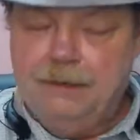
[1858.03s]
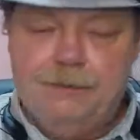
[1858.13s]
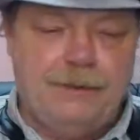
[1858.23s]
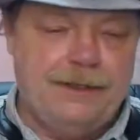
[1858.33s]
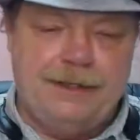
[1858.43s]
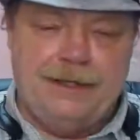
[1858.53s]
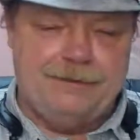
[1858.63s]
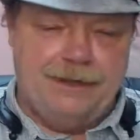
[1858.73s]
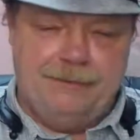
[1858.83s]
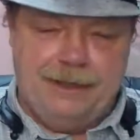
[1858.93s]
One of the guys
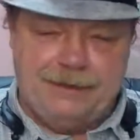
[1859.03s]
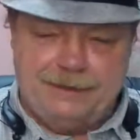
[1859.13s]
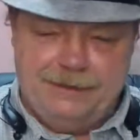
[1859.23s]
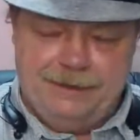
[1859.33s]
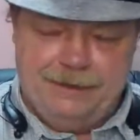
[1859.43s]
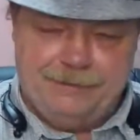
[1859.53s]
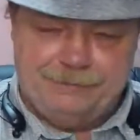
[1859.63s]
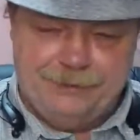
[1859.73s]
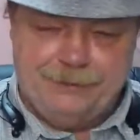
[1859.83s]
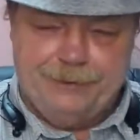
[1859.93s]
that I watched
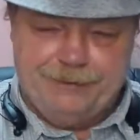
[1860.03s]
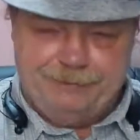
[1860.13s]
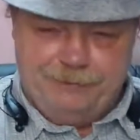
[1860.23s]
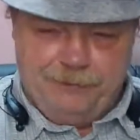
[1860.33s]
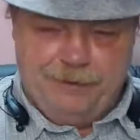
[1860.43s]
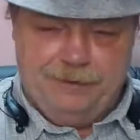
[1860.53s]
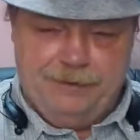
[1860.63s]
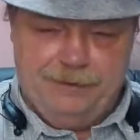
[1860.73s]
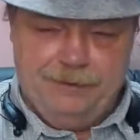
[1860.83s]
frequently for